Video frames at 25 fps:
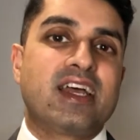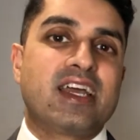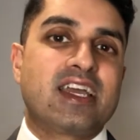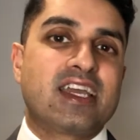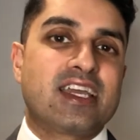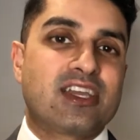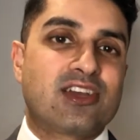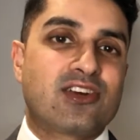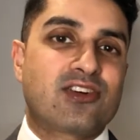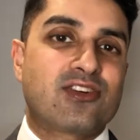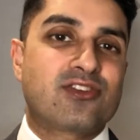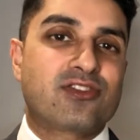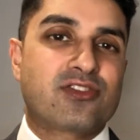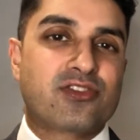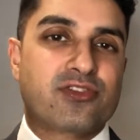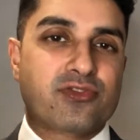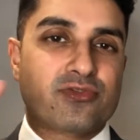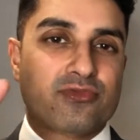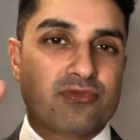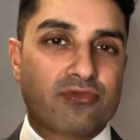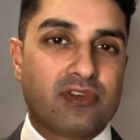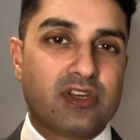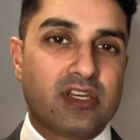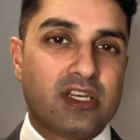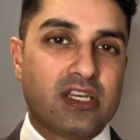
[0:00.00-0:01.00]
here are
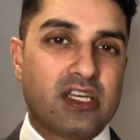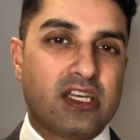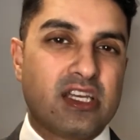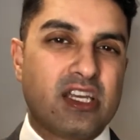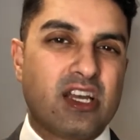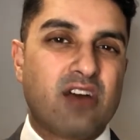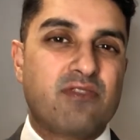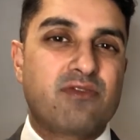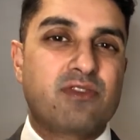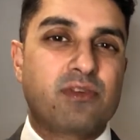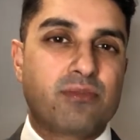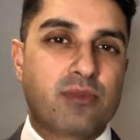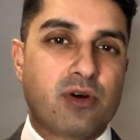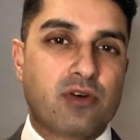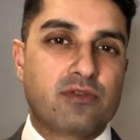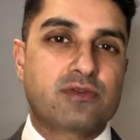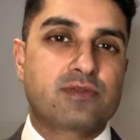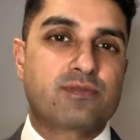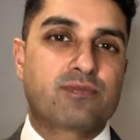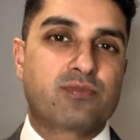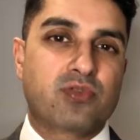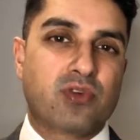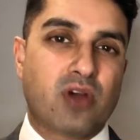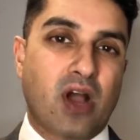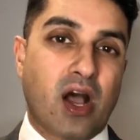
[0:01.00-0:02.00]
3 of the
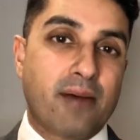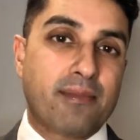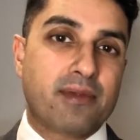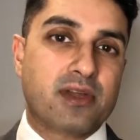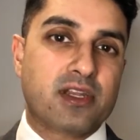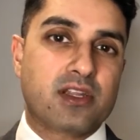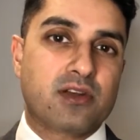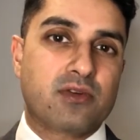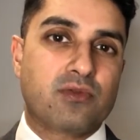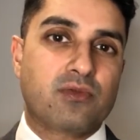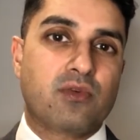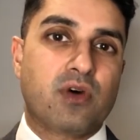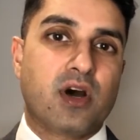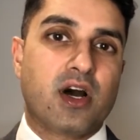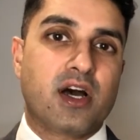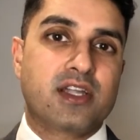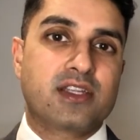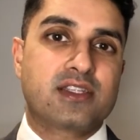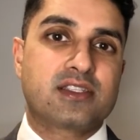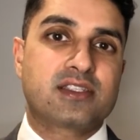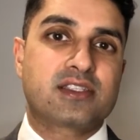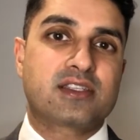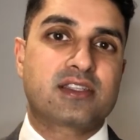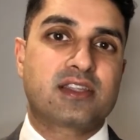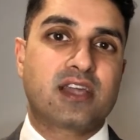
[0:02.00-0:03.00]
most prominent
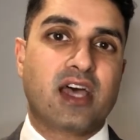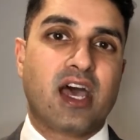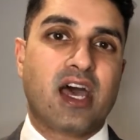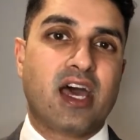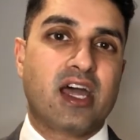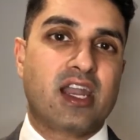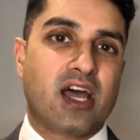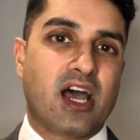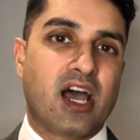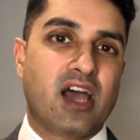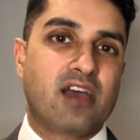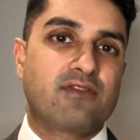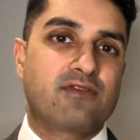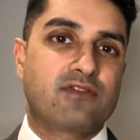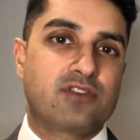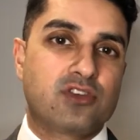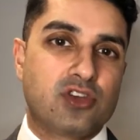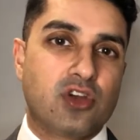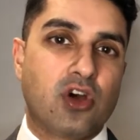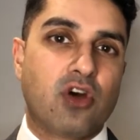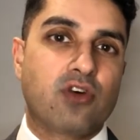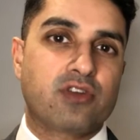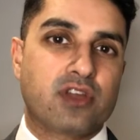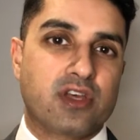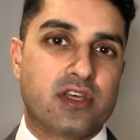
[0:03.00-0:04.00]
ones that I've
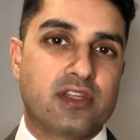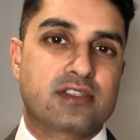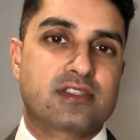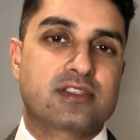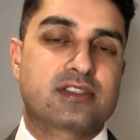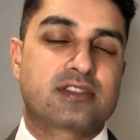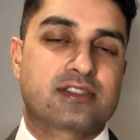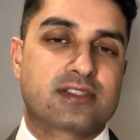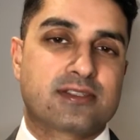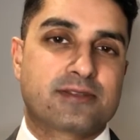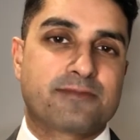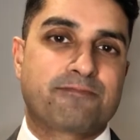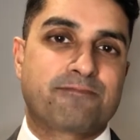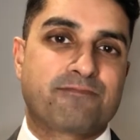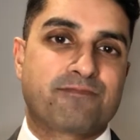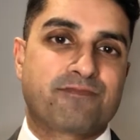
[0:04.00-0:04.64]
noticed.